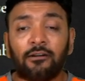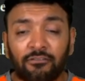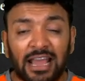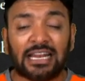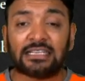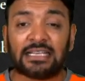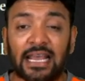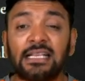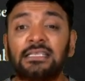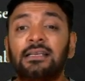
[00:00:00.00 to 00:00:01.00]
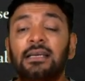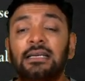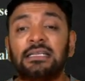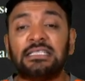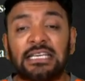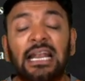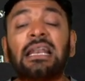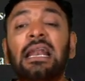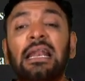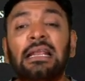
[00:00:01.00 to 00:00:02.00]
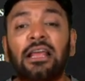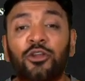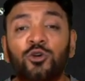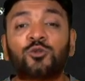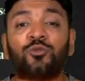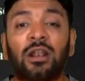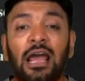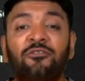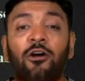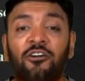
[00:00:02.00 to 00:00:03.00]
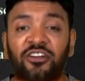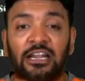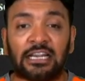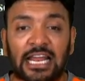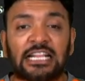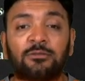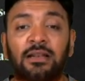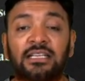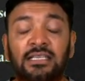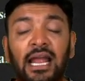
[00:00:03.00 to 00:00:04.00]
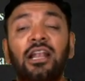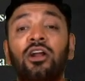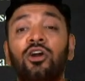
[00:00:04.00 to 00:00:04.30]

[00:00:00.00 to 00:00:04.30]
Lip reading: where he says, generally, the useful life of an intangible asset